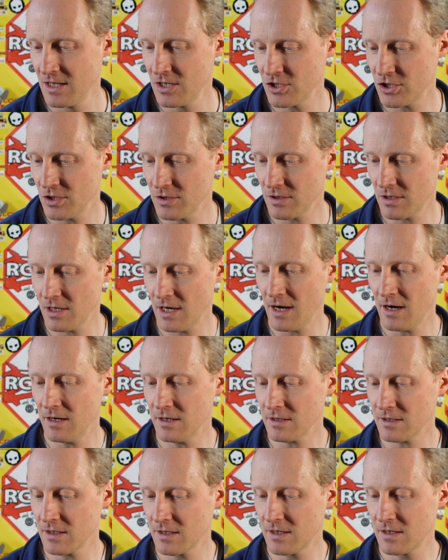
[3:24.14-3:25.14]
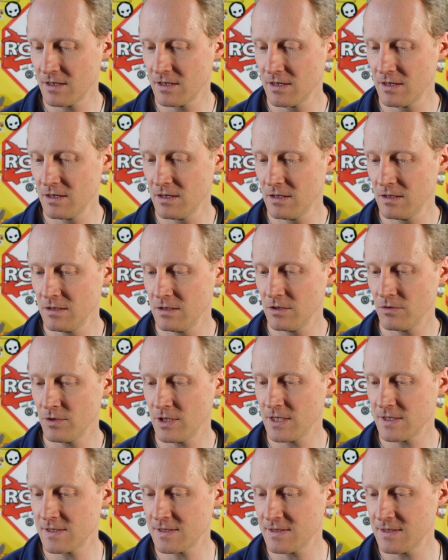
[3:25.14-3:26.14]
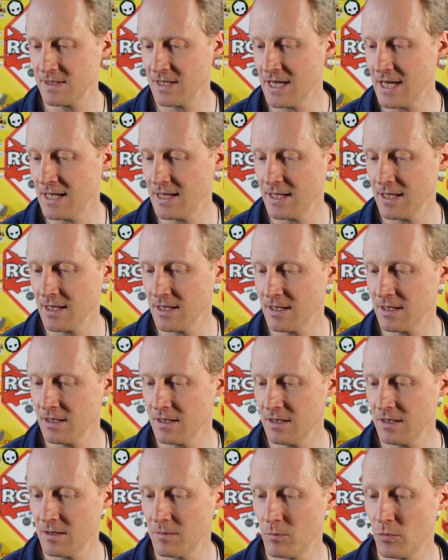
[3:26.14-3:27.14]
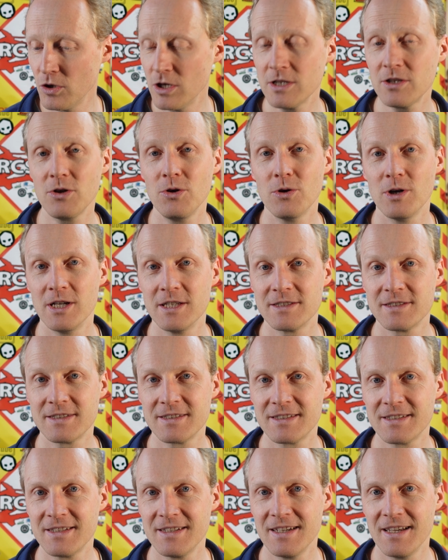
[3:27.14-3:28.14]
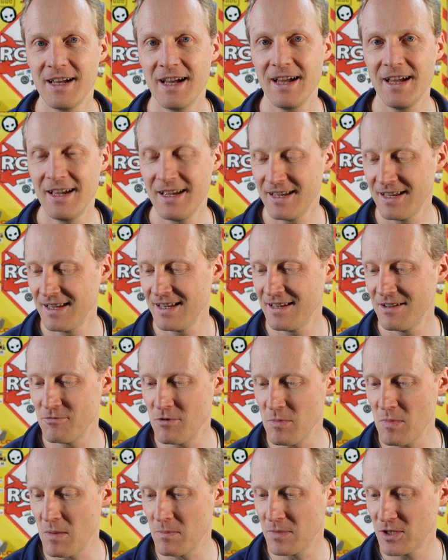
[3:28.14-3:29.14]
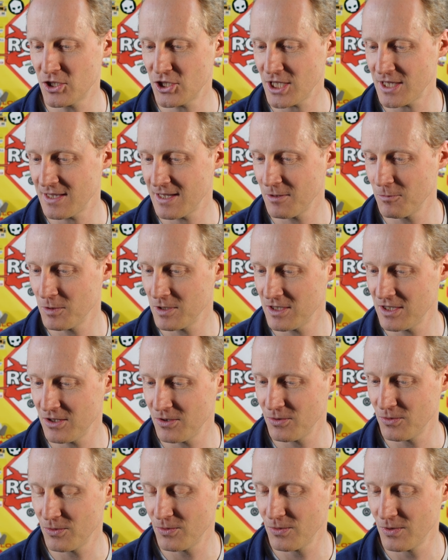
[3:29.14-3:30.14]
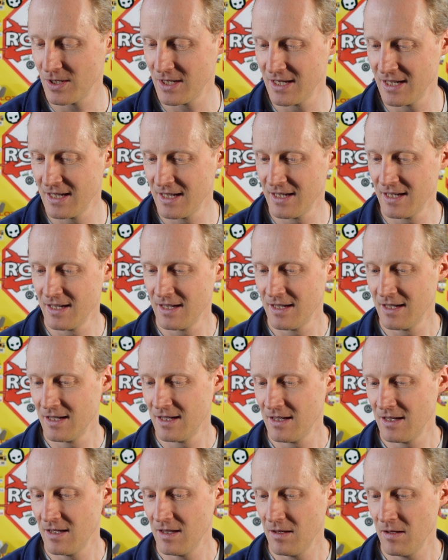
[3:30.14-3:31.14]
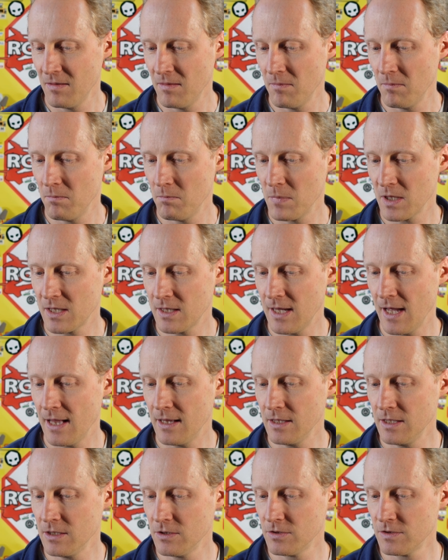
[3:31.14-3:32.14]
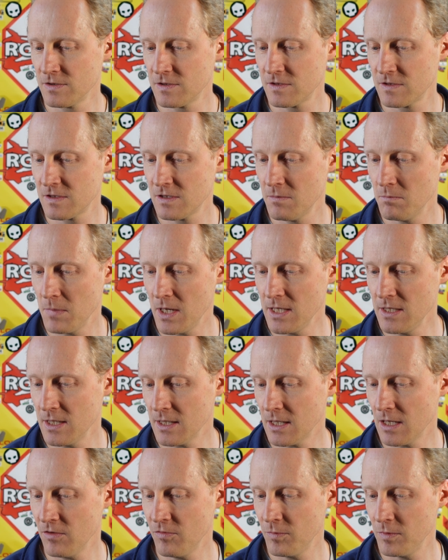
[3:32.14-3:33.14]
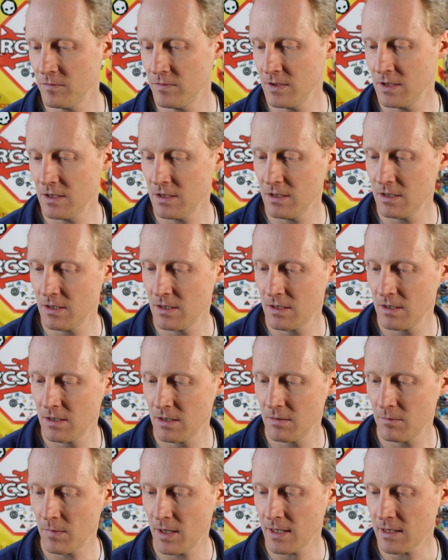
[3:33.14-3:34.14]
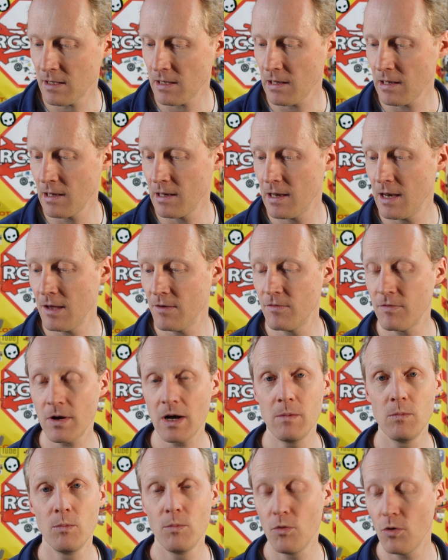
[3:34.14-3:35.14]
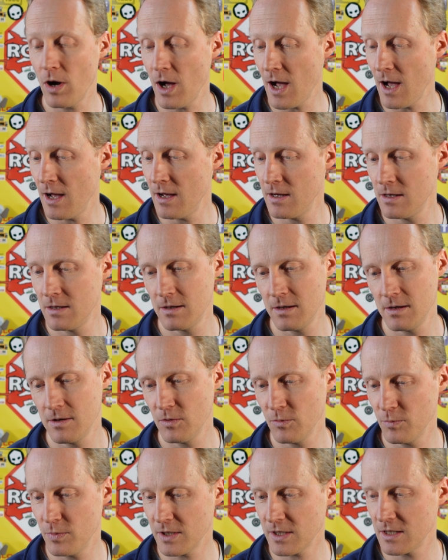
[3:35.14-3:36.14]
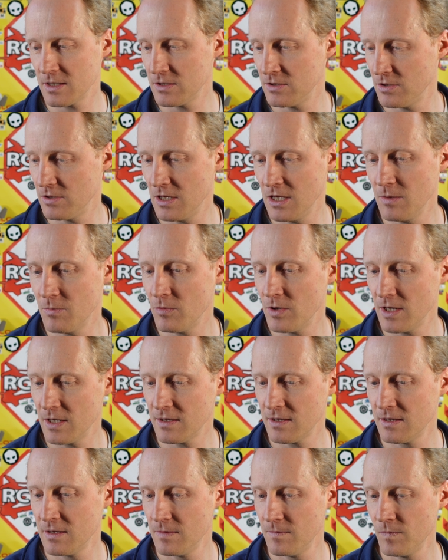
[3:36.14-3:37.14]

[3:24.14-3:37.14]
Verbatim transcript: John Clark, Jonas Hedinger, Mordhorst, I remember chatting with you, Michaelius, Maniac FPV, Michael Laframbois, I hope I got your name right,